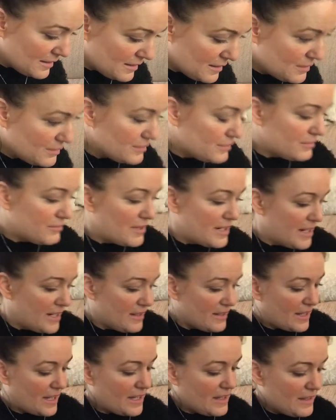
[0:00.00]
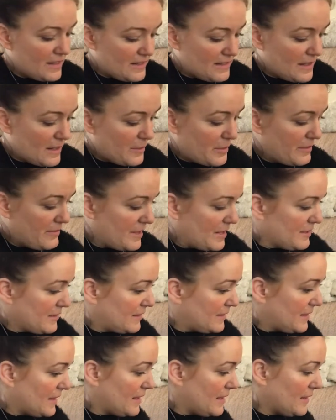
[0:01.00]
Oh, right, okay, that's that way around,
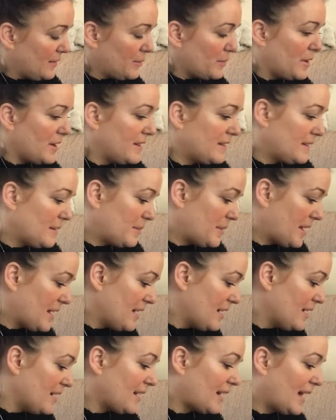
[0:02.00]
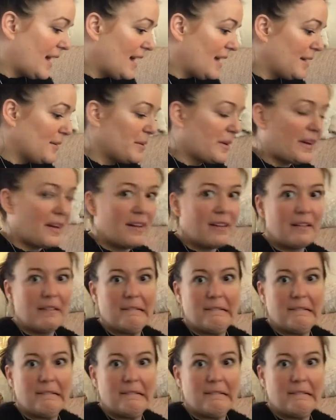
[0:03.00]
is it? That's why it's up there. Okay, here we go.